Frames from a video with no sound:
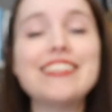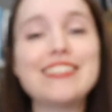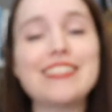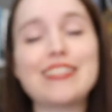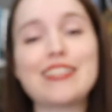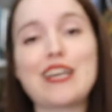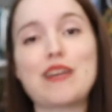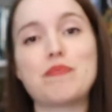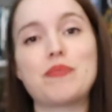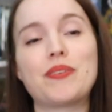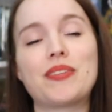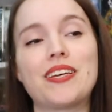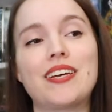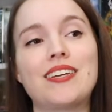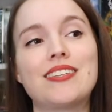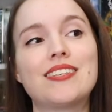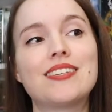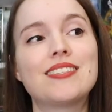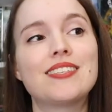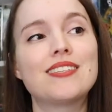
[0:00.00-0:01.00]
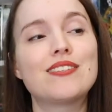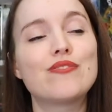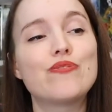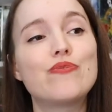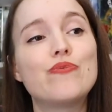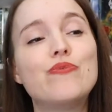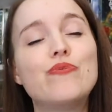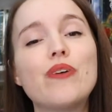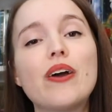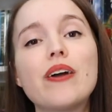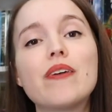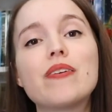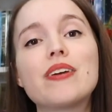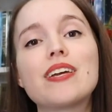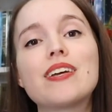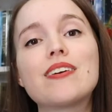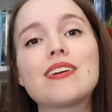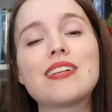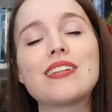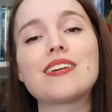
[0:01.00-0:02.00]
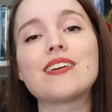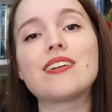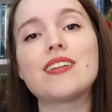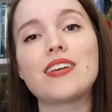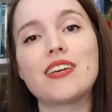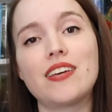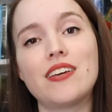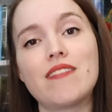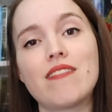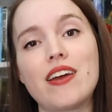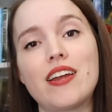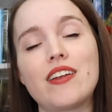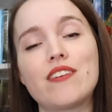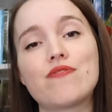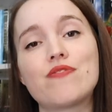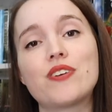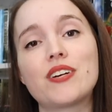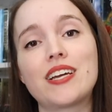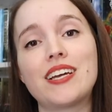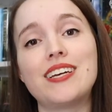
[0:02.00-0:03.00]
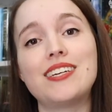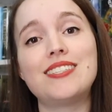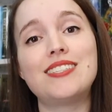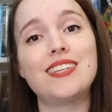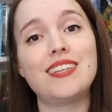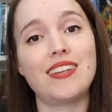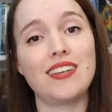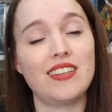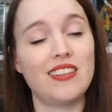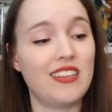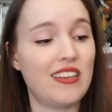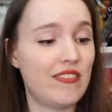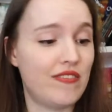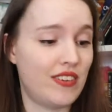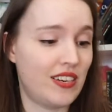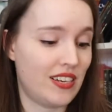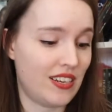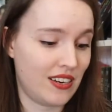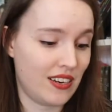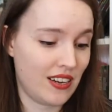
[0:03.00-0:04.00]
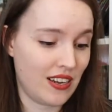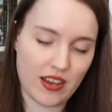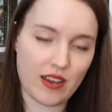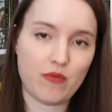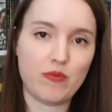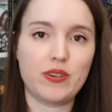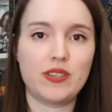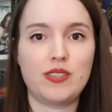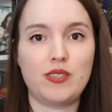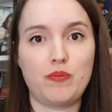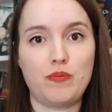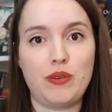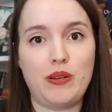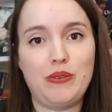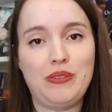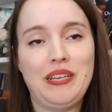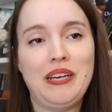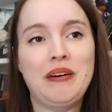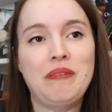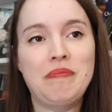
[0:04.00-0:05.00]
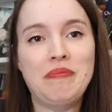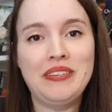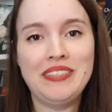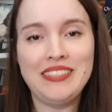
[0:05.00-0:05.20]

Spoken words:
is the type of thing. This is very clearly curated for kids and I love it. I want to smell them.